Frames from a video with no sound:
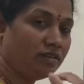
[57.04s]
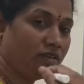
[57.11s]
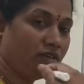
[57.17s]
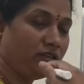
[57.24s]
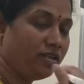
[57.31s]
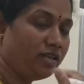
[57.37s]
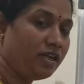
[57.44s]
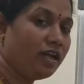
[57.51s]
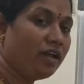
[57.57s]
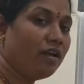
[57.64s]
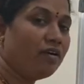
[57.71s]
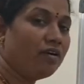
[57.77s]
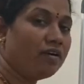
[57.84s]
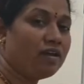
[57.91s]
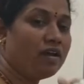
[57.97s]
inhale
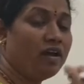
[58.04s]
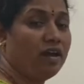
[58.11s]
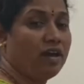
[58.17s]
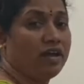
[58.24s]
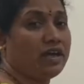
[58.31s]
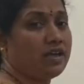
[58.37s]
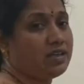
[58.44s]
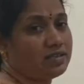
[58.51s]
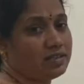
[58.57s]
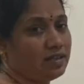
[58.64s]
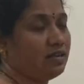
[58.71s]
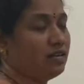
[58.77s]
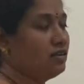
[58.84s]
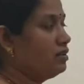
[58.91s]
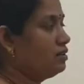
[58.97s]
or
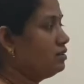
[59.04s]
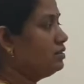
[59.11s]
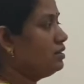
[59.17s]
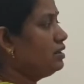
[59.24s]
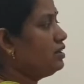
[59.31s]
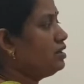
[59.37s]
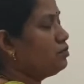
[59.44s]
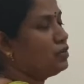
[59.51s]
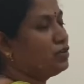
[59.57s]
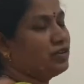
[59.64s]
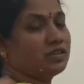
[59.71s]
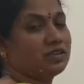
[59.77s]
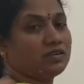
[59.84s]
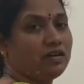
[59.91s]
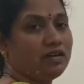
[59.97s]
exhale. That amount
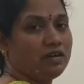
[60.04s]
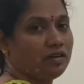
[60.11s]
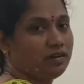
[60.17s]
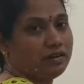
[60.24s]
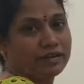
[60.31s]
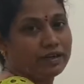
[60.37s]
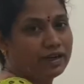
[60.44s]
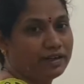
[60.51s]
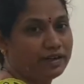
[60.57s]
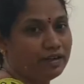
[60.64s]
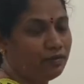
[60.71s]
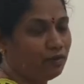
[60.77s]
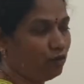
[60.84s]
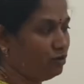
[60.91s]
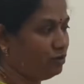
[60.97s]
is called tidal
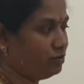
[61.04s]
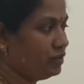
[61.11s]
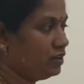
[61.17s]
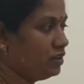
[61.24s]
volume.